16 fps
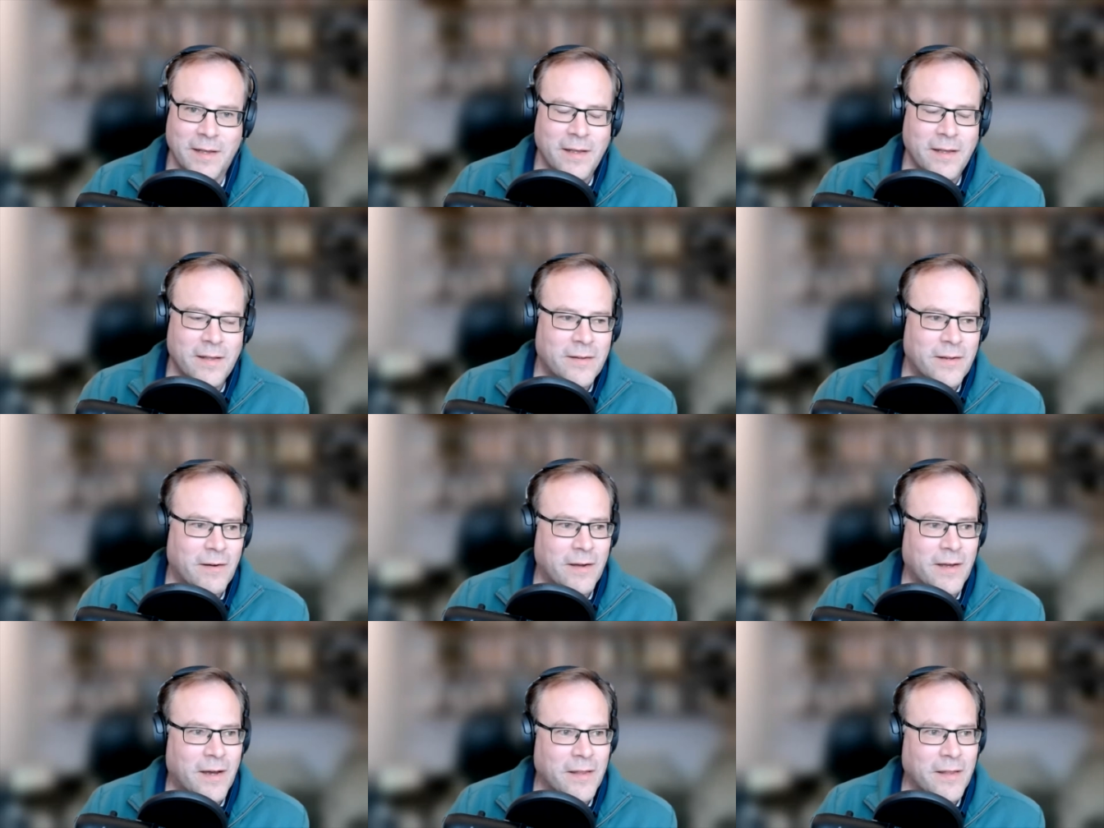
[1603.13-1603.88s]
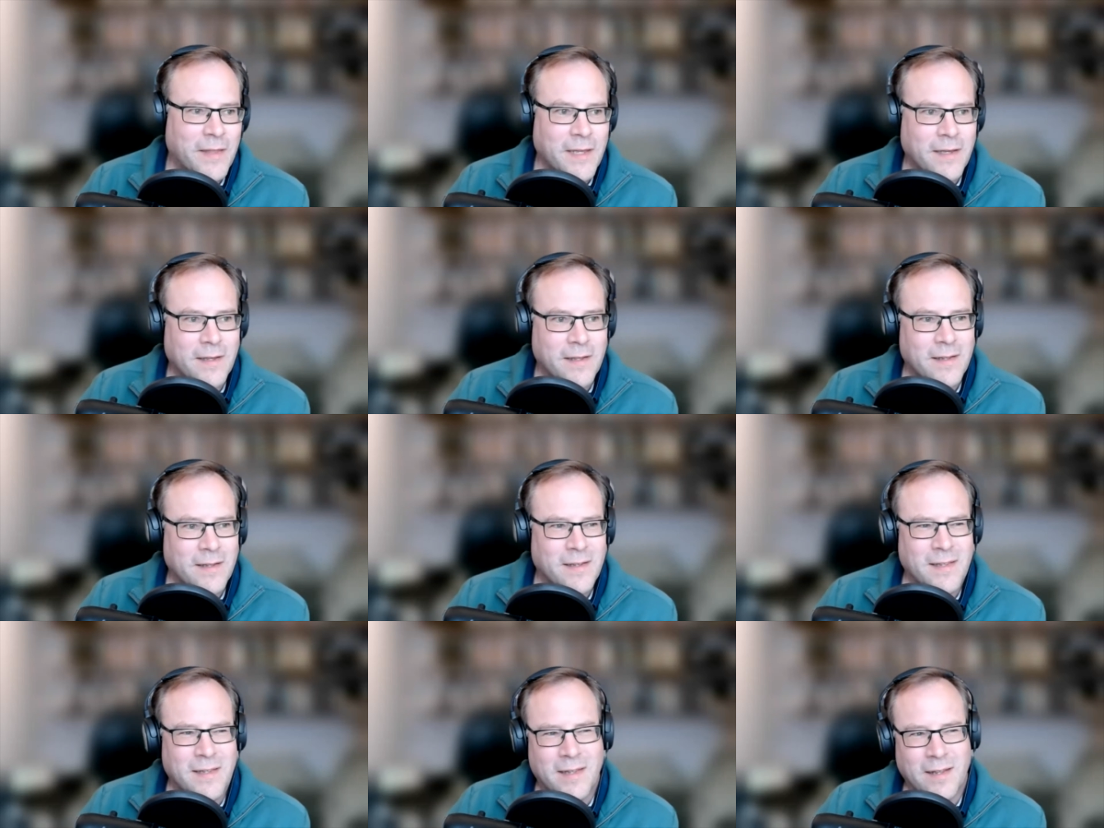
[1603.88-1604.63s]
So I, I, think
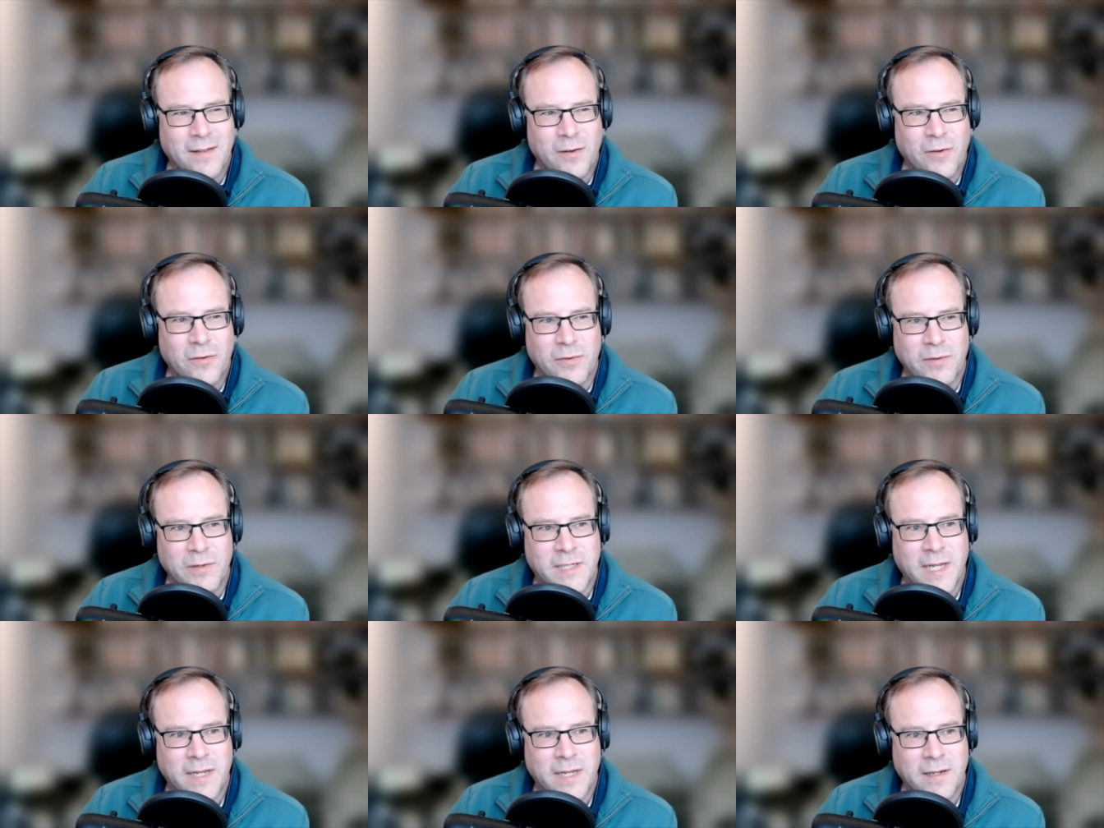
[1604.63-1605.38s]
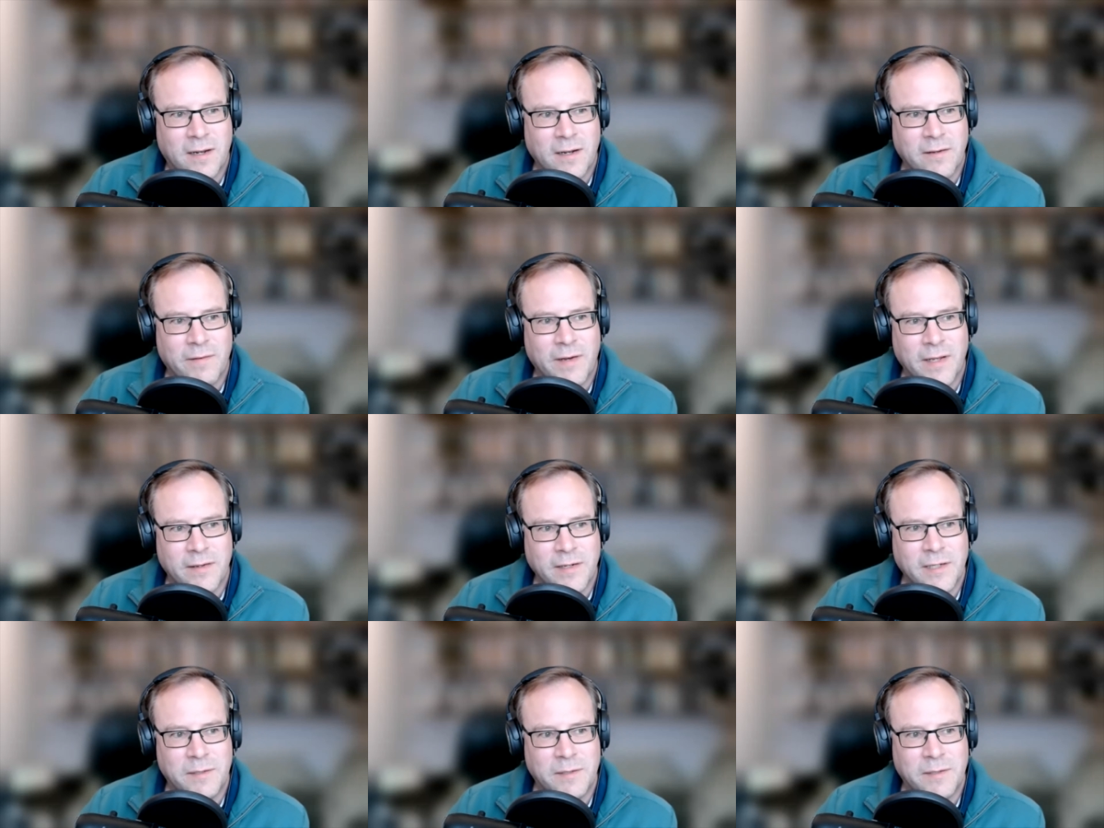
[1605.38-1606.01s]
there's not so much technical advantage,